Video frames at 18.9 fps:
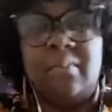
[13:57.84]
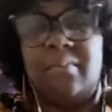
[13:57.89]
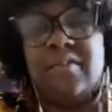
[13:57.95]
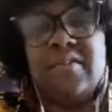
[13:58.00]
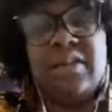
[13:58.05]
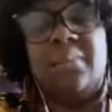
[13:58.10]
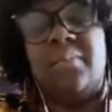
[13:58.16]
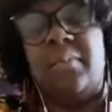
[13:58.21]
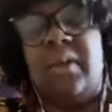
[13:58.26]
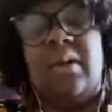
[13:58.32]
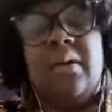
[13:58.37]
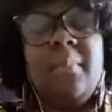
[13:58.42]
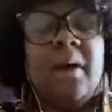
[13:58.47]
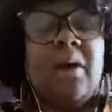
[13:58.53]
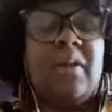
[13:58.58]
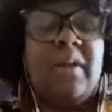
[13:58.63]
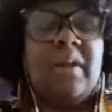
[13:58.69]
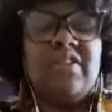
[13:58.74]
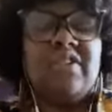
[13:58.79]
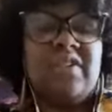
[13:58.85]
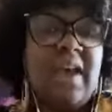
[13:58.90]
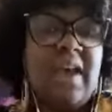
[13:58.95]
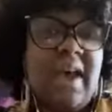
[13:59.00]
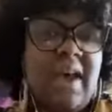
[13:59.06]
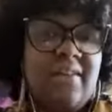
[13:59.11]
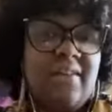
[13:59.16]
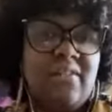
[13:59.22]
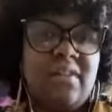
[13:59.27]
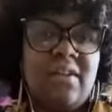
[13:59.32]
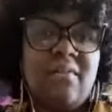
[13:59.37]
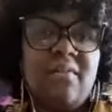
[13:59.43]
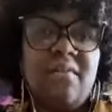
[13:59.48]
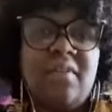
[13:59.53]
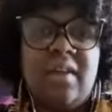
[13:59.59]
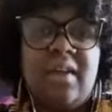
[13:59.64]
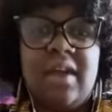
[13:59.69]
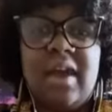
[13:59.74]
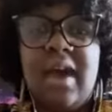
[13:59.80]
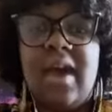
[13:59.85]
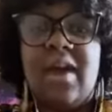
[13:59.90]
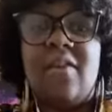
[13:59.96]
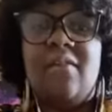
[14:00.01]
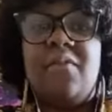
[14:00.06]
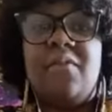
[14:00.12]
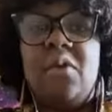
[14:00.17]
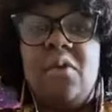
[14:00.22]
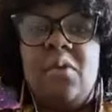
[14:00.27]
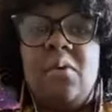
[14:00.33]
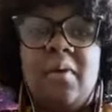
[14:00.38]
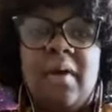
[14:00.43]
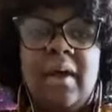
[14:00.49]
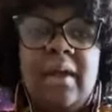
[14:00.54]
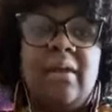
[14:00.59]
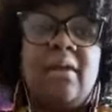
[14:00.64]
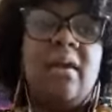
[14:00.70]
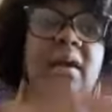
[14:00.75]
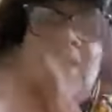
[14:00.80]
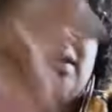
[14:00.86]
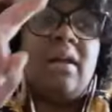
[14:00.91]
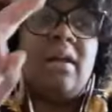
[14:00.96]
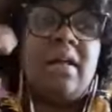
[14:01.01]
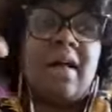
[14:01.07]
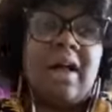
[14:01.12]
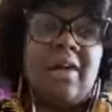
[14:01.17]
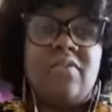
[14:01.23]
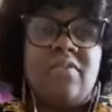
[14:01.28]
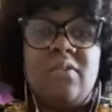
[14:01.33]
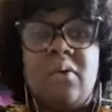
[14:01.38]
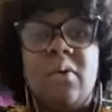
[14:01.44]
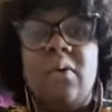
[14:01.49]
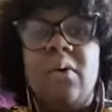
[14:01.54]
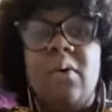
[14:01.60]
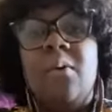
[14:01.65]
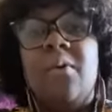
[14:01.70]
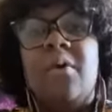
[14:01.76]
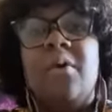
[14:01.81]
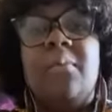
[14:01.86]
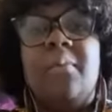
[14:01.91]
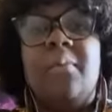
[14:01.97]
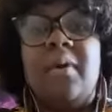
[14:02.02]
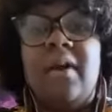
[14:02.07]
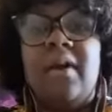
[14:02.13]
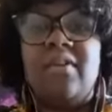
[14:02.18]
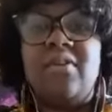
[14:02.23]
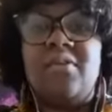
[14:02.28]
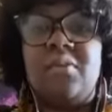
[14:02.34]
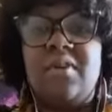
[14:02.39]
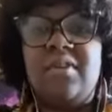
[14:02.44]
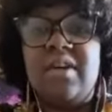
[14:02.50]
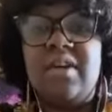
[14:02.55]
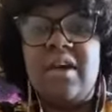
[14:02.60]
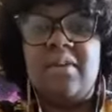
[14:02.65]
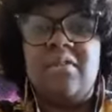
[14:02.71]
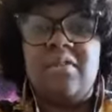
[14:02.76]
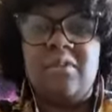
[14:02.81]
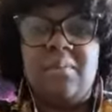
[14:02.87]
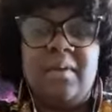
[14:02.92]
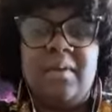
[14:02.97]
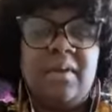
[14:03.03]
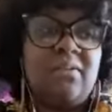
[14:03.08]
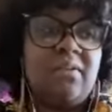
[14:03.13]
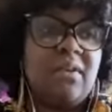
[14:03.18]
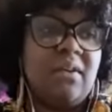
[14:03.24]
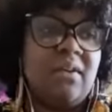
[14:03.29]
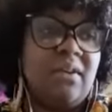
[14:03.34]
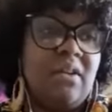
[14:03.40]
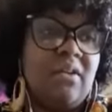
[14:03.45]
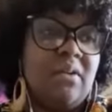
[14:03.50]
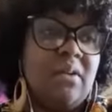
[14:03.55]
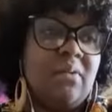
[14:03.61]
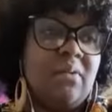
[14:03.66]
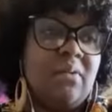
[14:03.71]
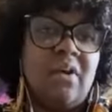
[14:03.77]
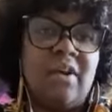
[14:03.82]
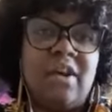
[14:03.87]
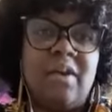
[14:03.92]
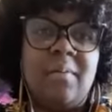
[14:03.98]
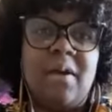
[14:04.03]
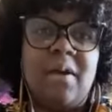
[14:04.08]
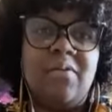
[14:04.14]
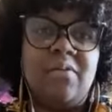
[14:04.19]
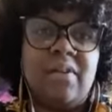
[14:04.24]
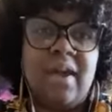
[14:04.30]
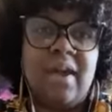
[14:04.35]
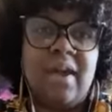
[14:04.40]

something about like jazz and everything. I had a few like classical horn players reach out to me to, talk about